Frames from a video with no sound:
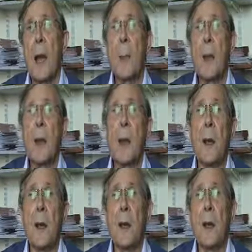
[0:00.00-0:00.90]

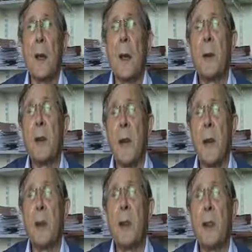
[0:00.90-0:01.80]
opinion or a
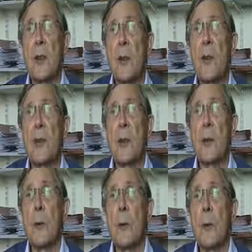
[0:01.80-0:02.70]
particular solution
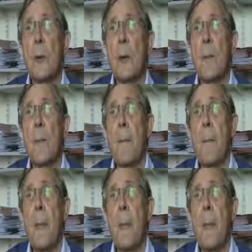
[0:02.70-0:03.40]
to a problem.